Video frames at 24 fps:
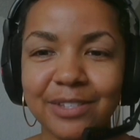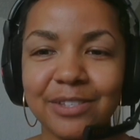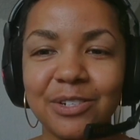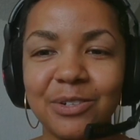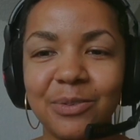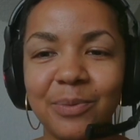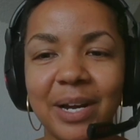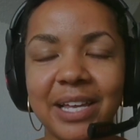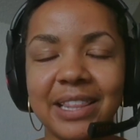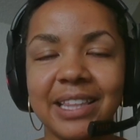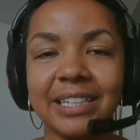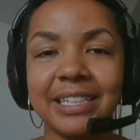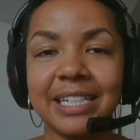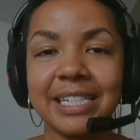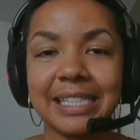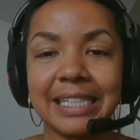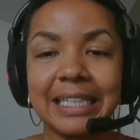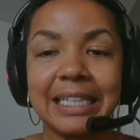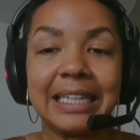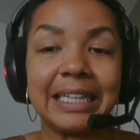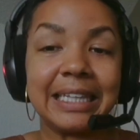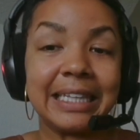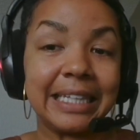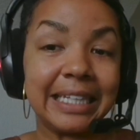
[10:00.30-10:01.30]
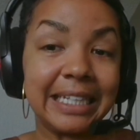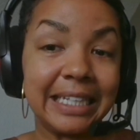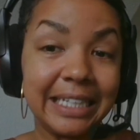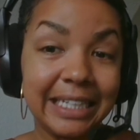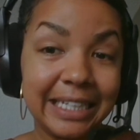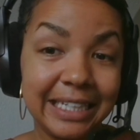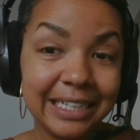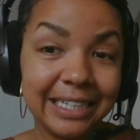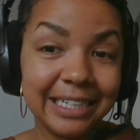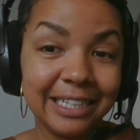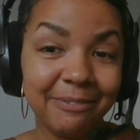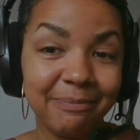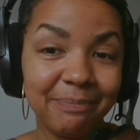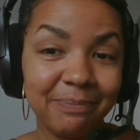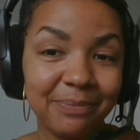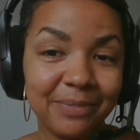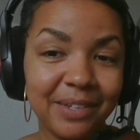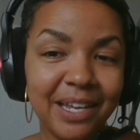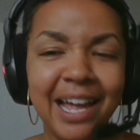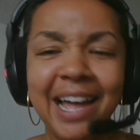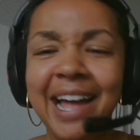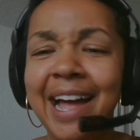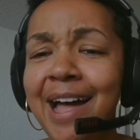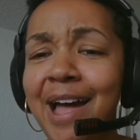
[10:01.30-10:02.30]
in a way that doesn't lead?
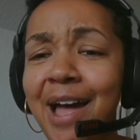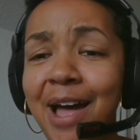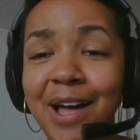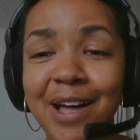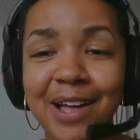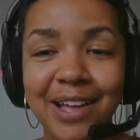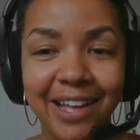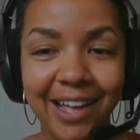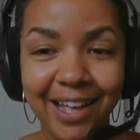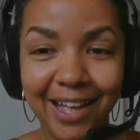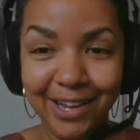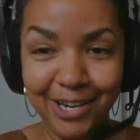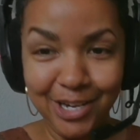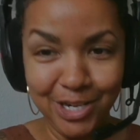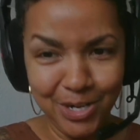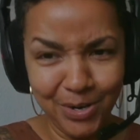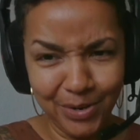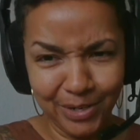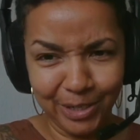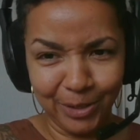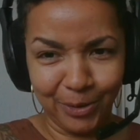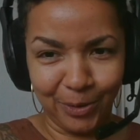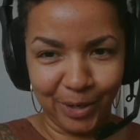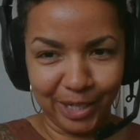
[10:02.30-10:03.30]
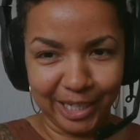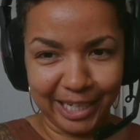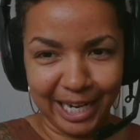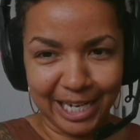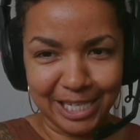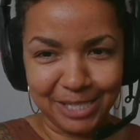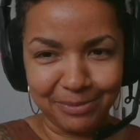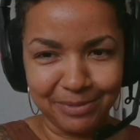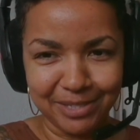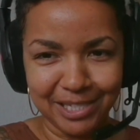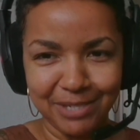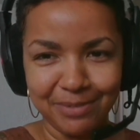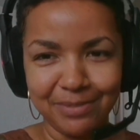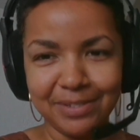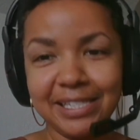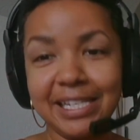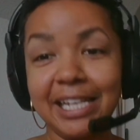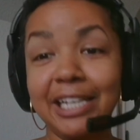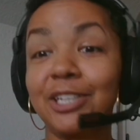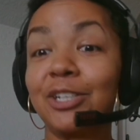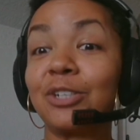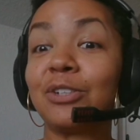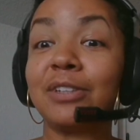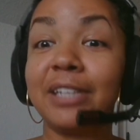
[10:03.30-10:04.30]
In a court case when someone's
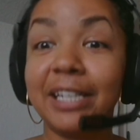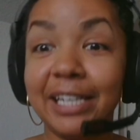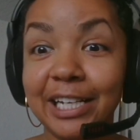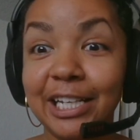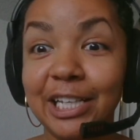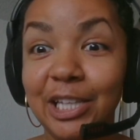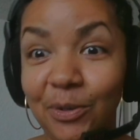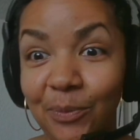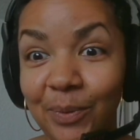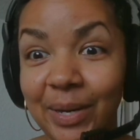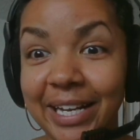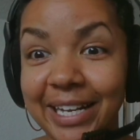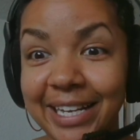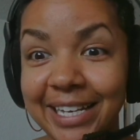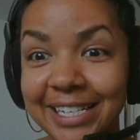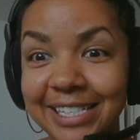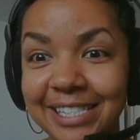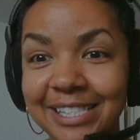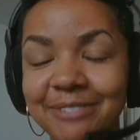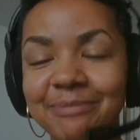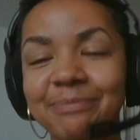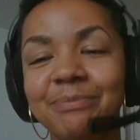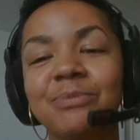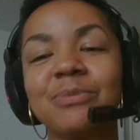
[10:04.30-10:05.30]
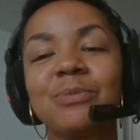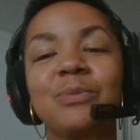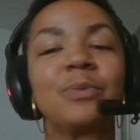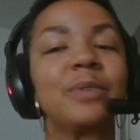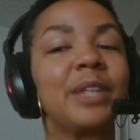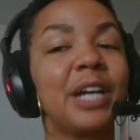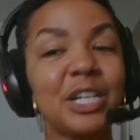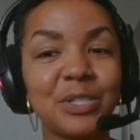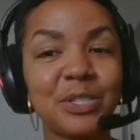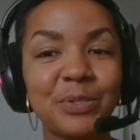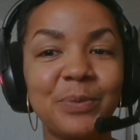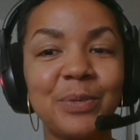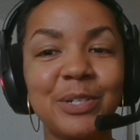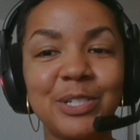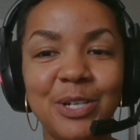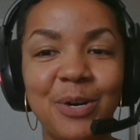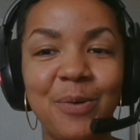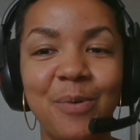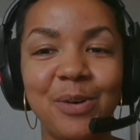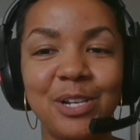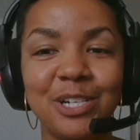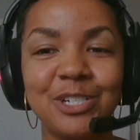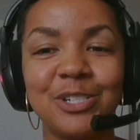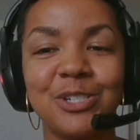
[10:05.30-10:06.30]
like, you're leading the witness, that's what we don't
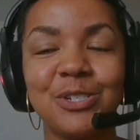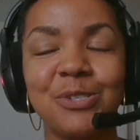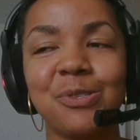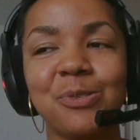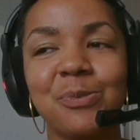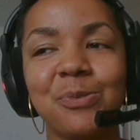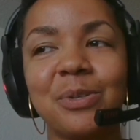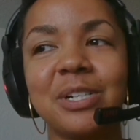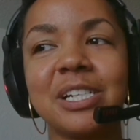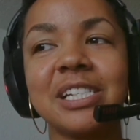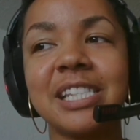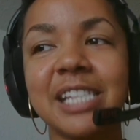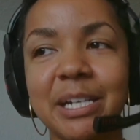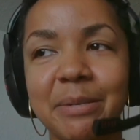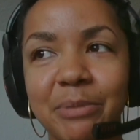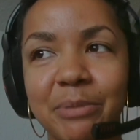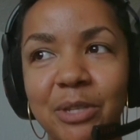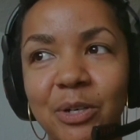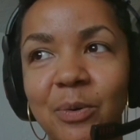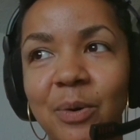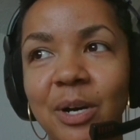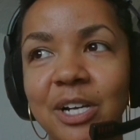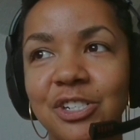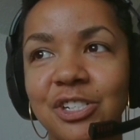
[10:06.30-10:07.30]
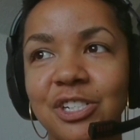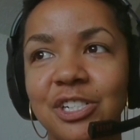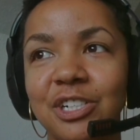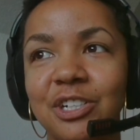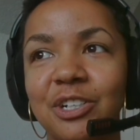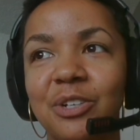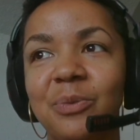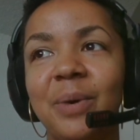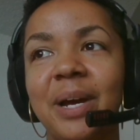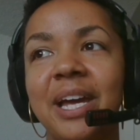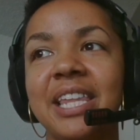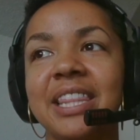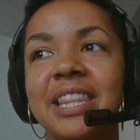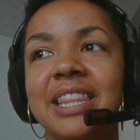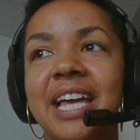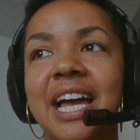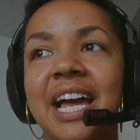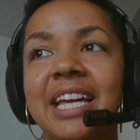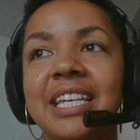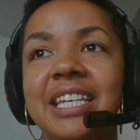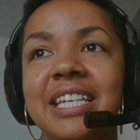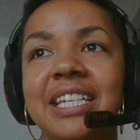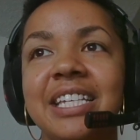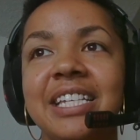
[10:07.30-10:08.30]
want to do. So we want to set up the question in a way
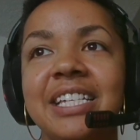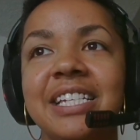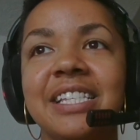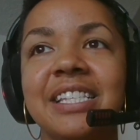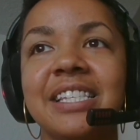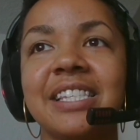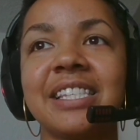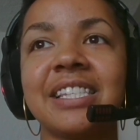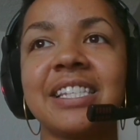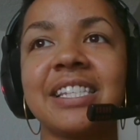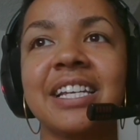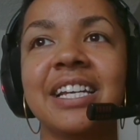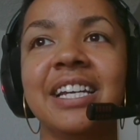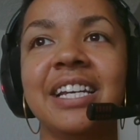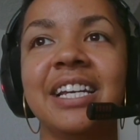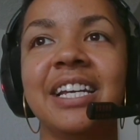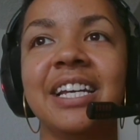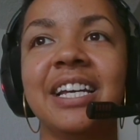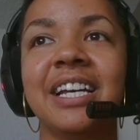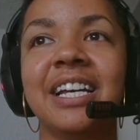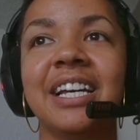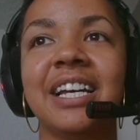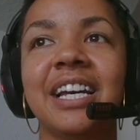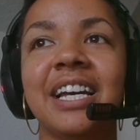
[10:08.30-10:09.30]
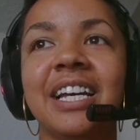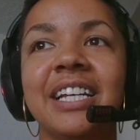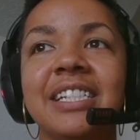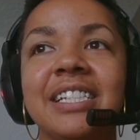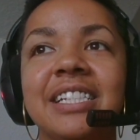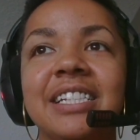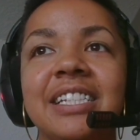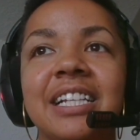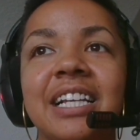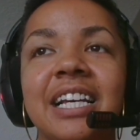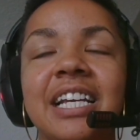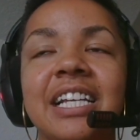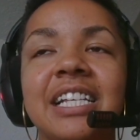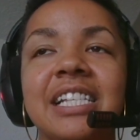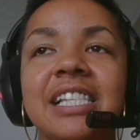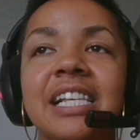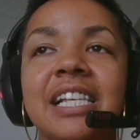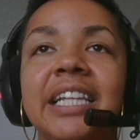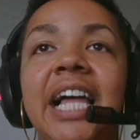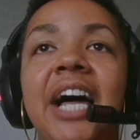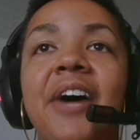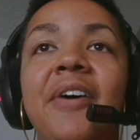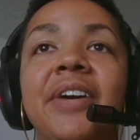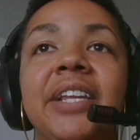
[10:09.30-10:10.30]
that is
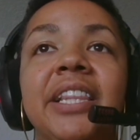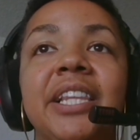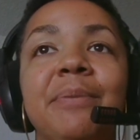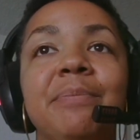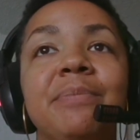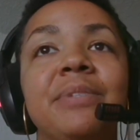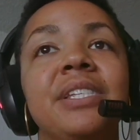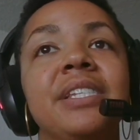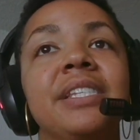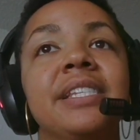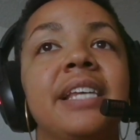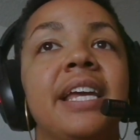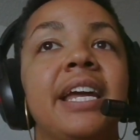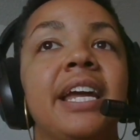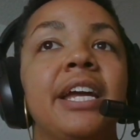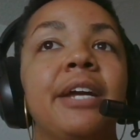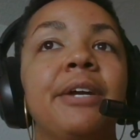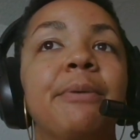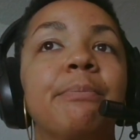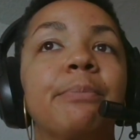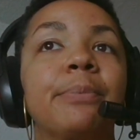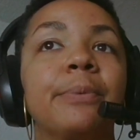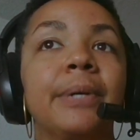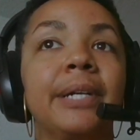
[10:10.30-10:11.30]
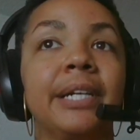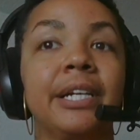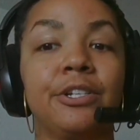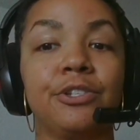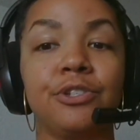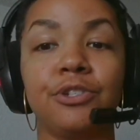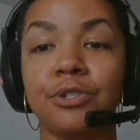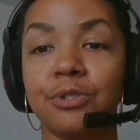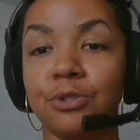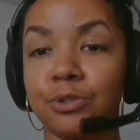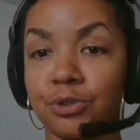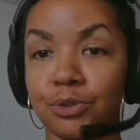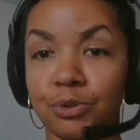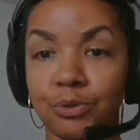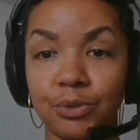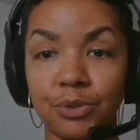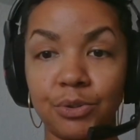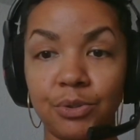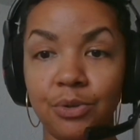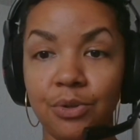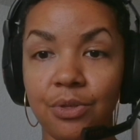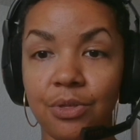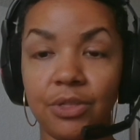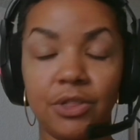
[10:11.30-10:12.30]
allowing them to say, bring us your
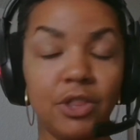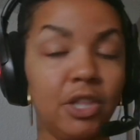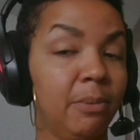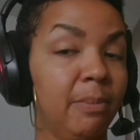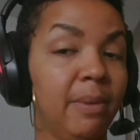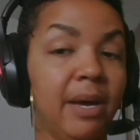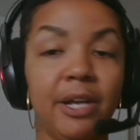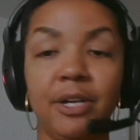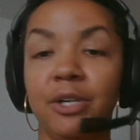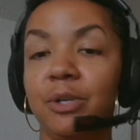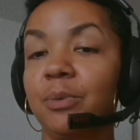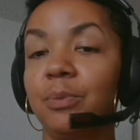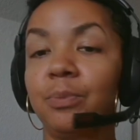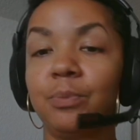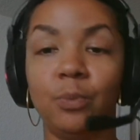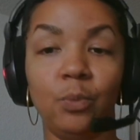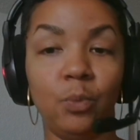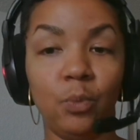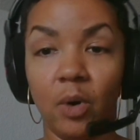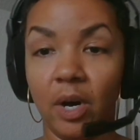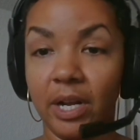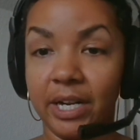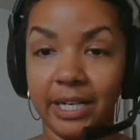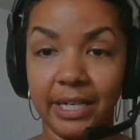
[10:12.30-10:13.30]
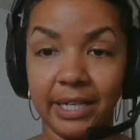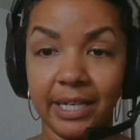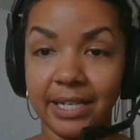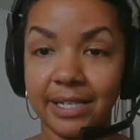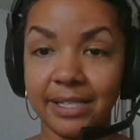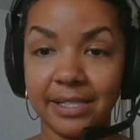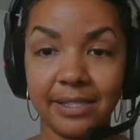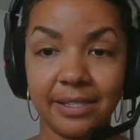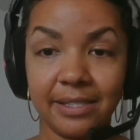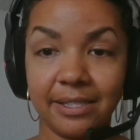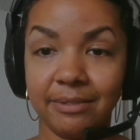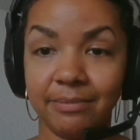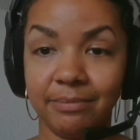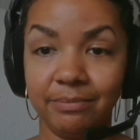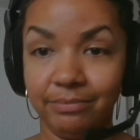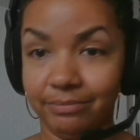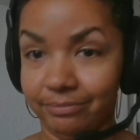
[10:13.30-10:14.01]
truth, no matter what it is.